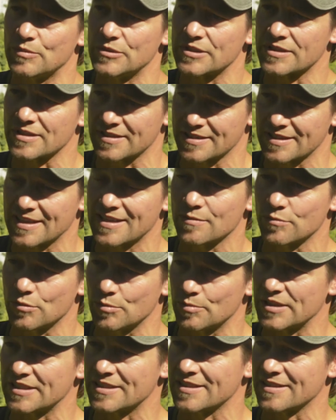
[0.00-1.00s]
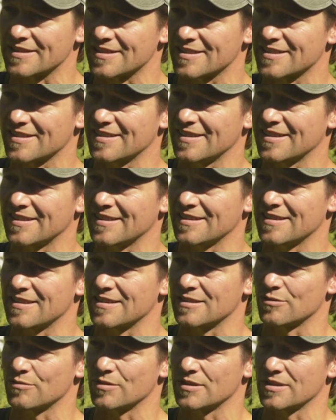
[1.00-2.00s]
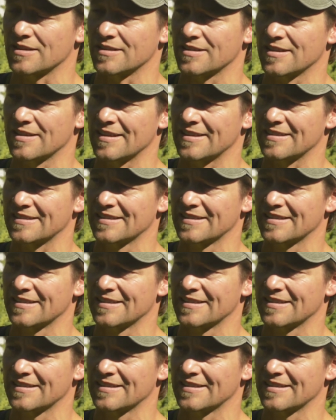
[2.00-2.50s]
sustainable business uh, as a result of that.